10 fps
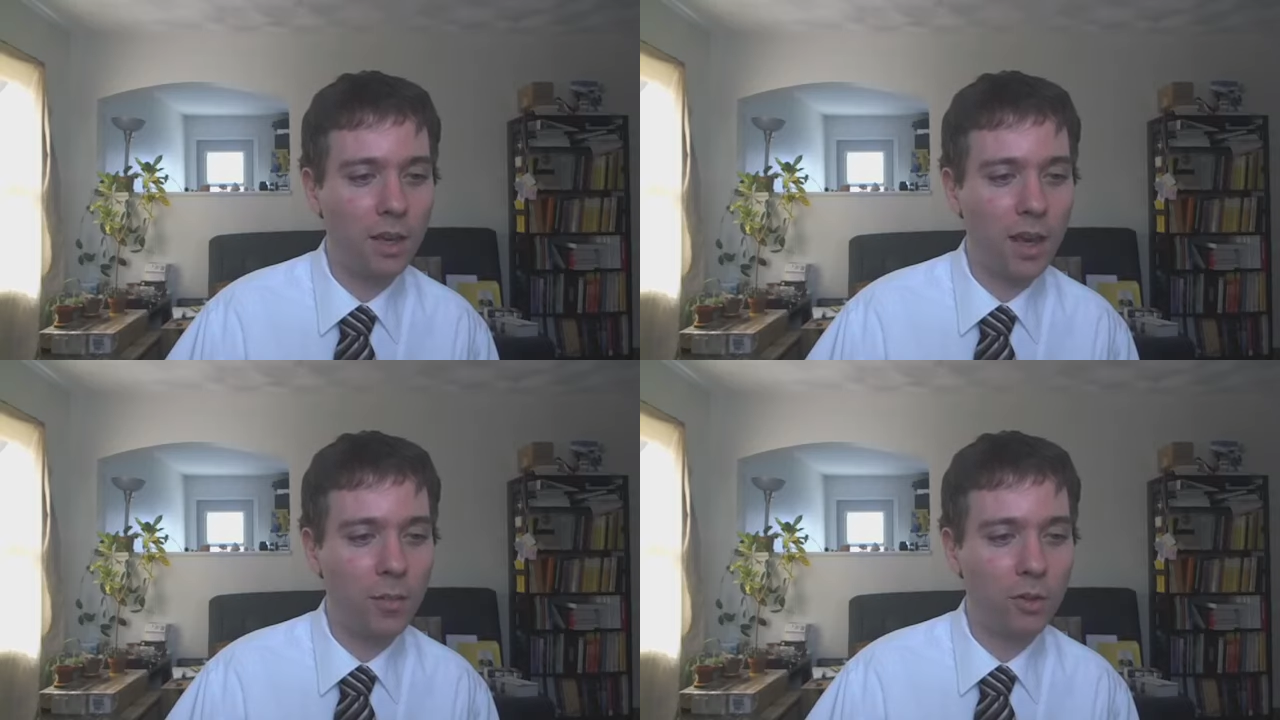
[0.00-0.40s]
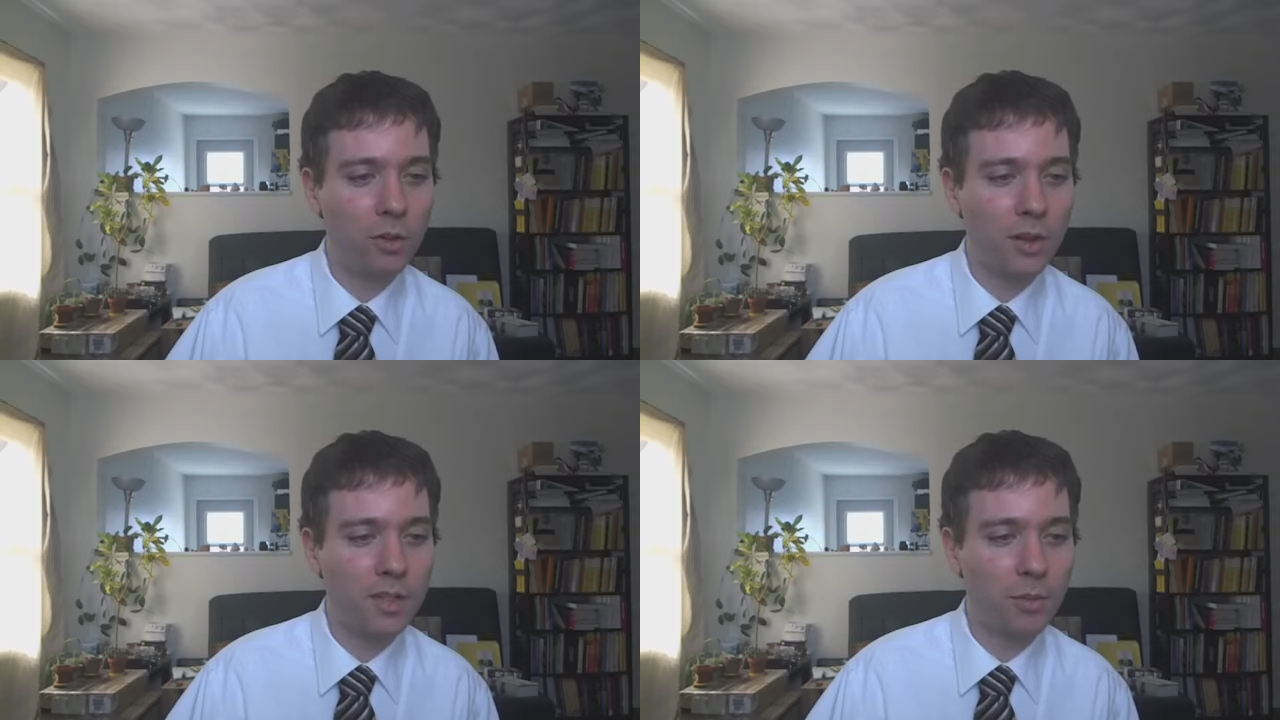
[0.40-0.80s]
able
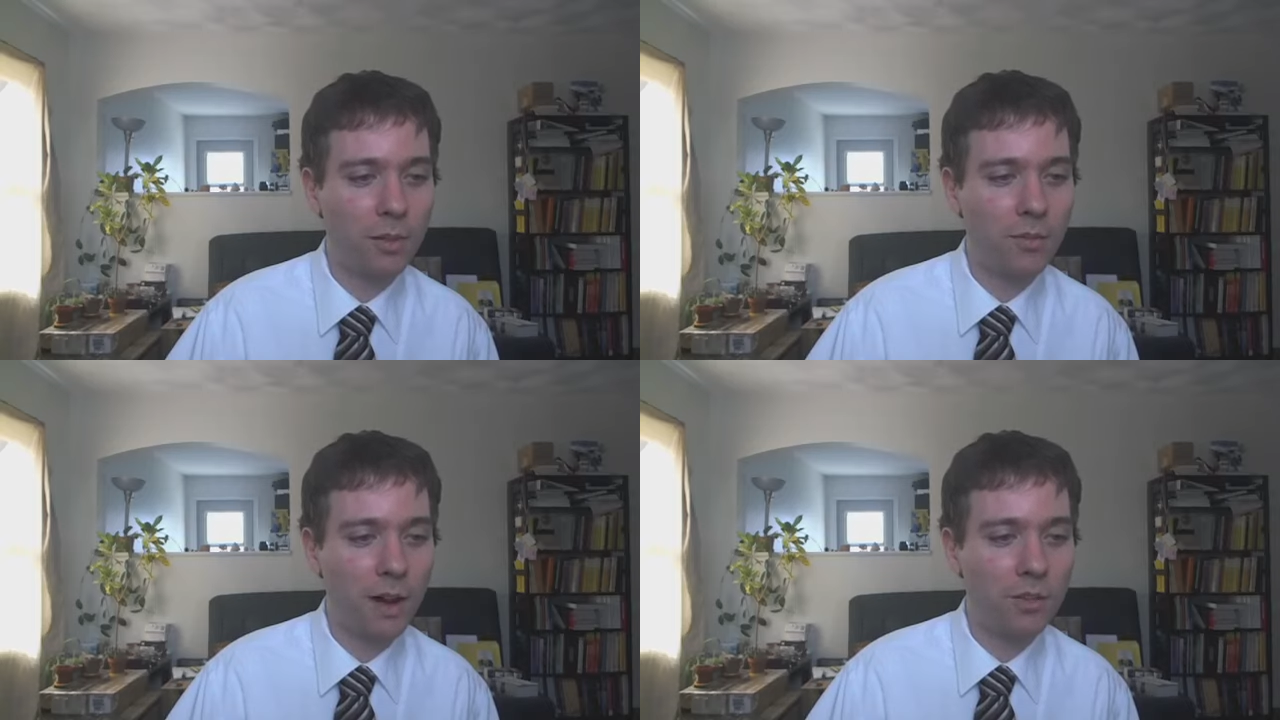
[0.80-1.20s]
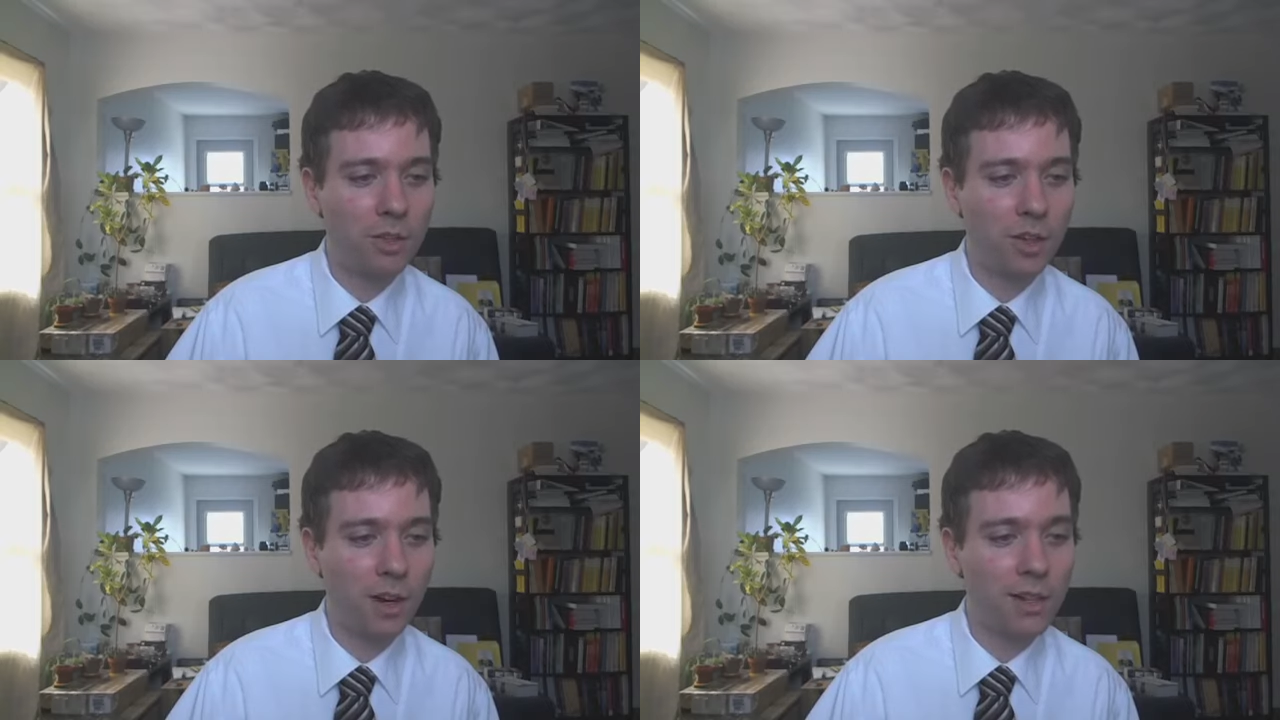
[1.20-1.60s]
to accept a
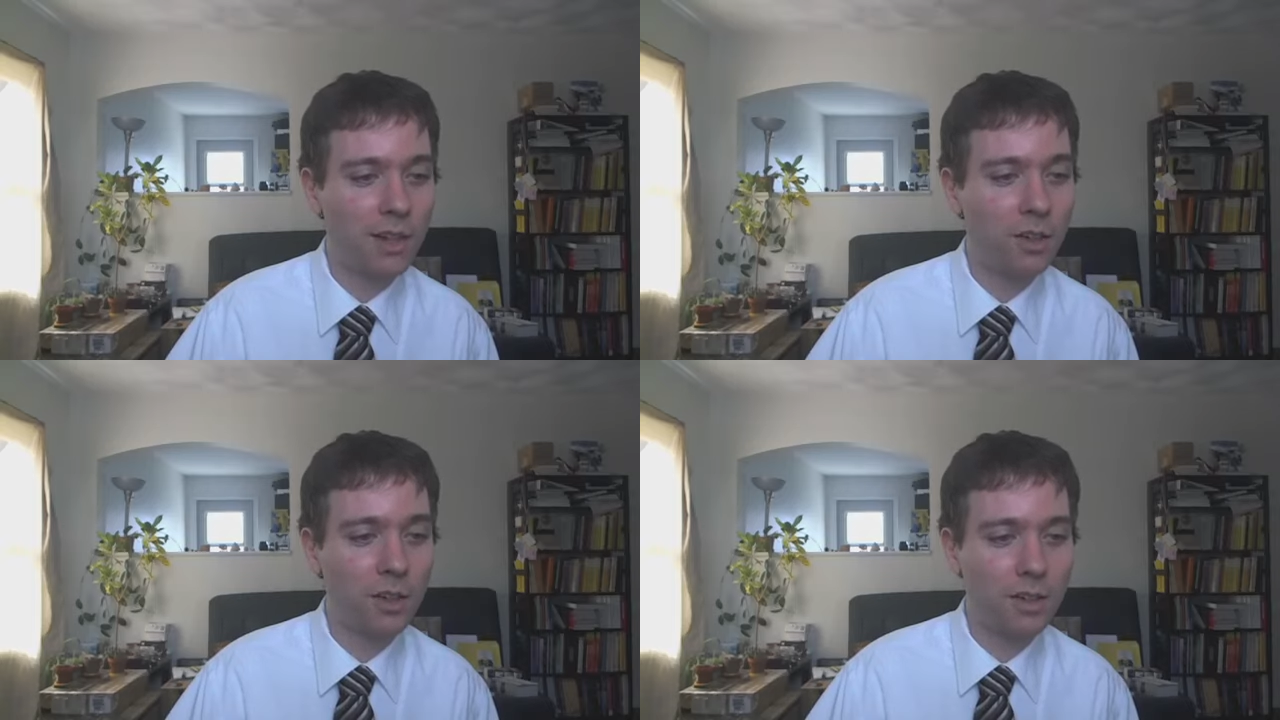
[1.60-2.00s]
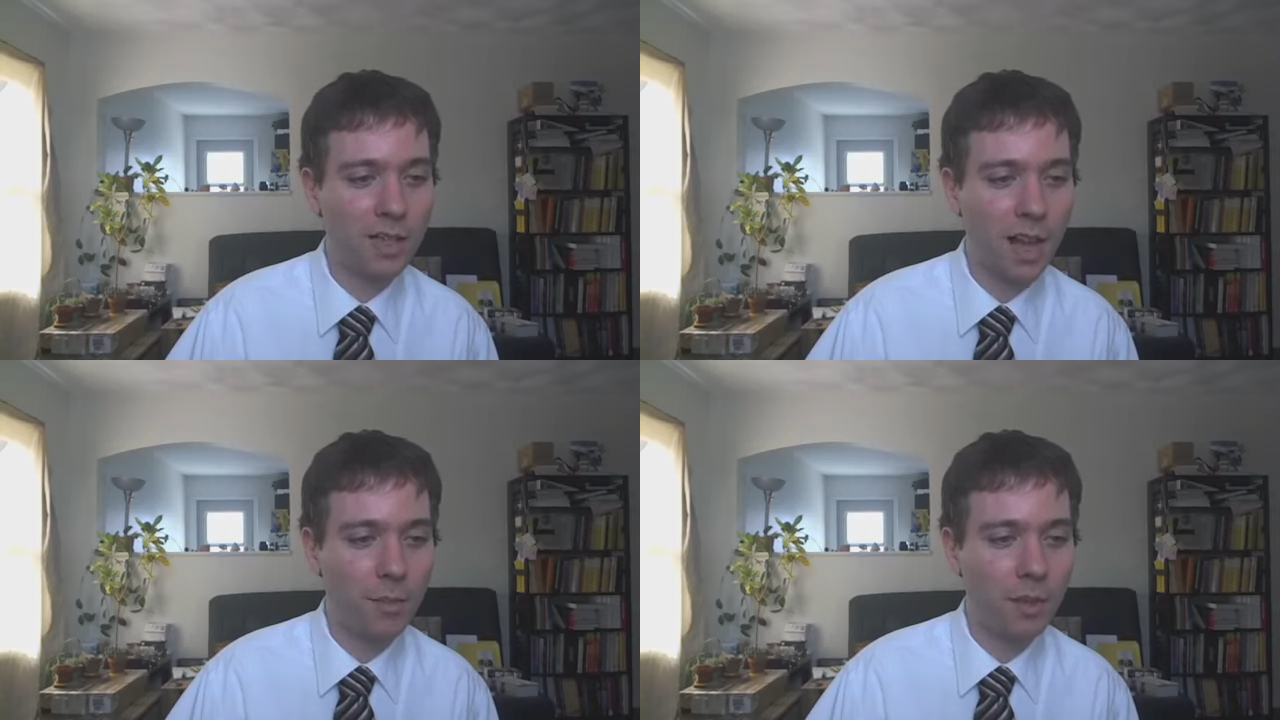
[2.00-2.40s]
voucher. I did not
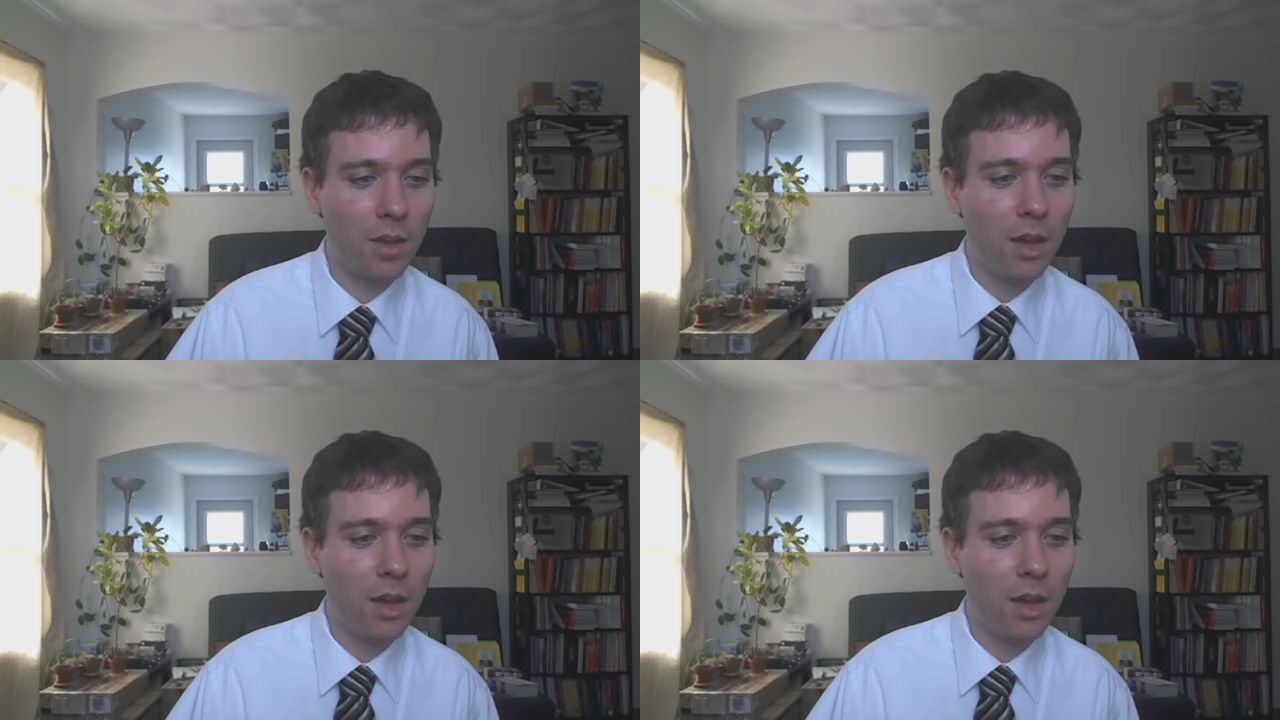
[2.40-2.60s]
accept.